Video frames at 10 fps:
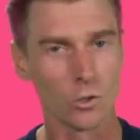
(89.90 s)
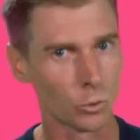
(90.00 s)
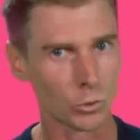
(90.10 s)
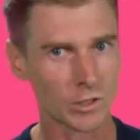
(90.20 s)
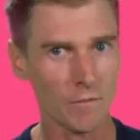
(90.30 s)

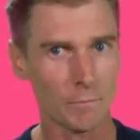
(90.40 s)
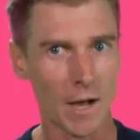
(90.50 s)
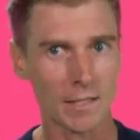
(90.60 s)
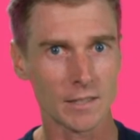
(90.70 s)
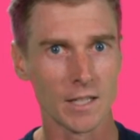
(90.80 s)
Cool stuff,
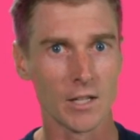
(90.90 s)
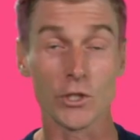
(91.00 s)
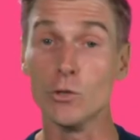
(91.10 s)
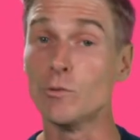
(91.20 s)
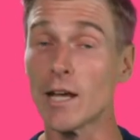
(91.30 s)
Bas.
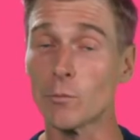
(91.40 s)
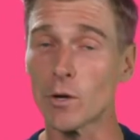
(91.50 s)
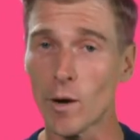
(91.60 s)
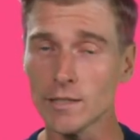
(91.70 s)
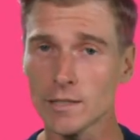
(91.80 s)
Do you take
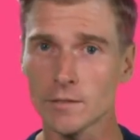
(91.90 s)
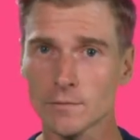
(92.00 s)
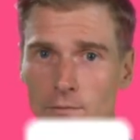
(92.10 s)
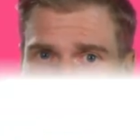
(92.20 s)
requests?